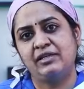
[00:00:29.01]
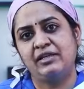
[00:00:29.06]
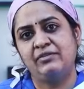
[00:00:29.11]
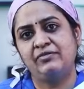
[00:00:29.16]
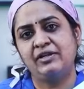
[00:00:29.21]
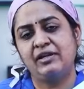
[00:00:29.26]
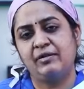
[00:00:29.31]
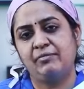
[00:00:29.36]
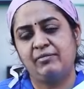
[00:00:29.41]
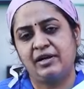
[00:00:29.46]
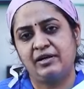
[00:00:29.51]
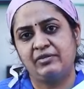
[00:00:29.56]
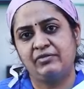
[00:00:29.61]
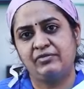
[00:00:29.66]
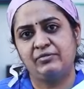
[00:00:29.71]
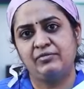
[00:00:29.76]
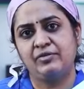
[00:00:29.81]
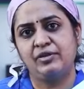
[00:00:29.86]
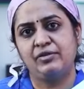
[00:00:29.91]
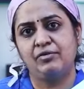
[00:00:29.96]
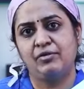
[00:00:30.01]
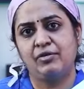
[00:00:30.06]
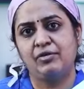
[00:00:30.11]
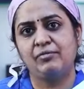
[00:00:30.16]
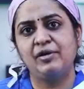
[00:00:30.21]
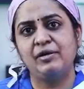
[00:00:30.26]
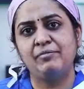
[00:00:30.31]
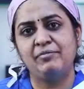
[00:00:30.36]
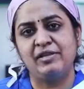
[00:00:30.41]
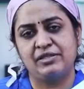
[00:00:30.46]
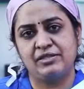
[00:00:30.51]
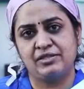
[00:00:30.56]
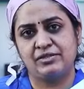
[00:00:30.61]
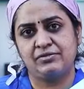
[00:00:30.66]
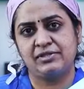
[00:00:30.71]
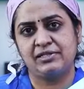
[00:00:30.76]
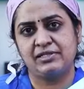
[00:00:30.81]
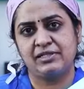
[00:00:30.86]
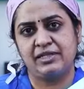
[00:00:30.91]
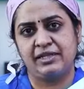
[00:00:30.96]
even apart from the normal
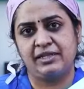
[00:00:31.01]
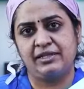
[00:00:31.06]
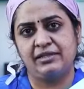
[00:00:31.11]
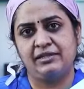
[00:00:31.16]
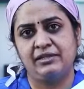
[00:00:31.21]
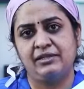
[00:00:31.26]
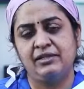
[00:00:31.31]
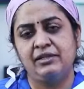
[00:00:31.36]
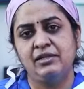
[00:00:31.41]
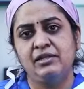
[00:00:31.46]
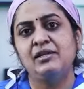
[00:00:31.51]
menstrual cycle.